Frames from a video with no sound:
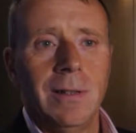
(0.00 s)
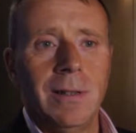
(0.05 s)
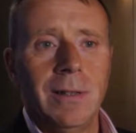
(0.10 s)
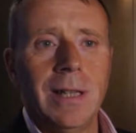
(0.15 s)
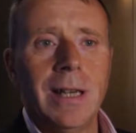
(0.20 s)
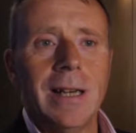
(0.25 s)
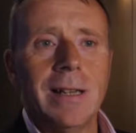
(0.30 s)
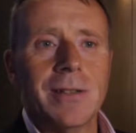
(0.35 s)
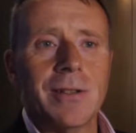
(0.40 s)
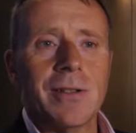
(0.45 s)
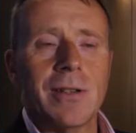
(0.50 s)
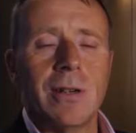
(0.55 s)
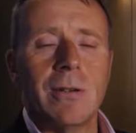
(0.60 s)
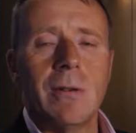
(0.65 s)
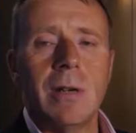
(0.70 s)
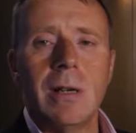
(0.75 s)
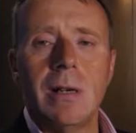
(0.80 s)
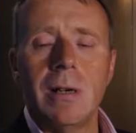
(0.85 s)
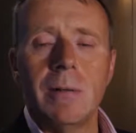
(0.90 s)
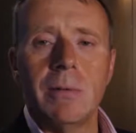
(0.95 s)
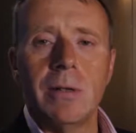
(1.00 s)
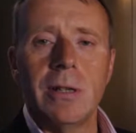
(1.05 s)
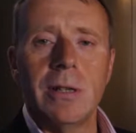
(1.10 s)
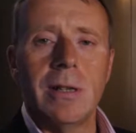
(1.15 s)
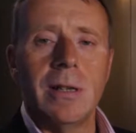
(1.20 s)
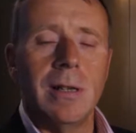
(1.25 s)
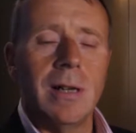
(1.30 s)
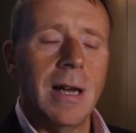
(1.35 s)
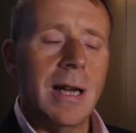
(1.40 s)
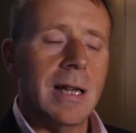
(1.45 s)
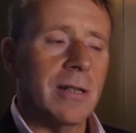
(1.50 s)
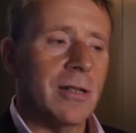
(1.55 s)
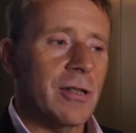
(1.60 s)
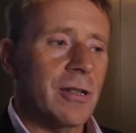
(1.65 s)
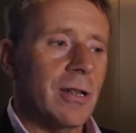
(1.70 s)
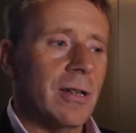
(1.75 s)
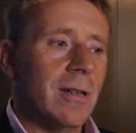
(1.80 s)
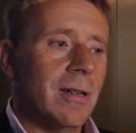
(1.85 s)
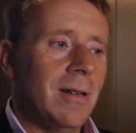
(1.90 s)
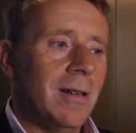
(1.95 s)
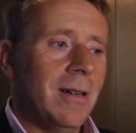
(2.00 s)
Yeah, so I'm going to answer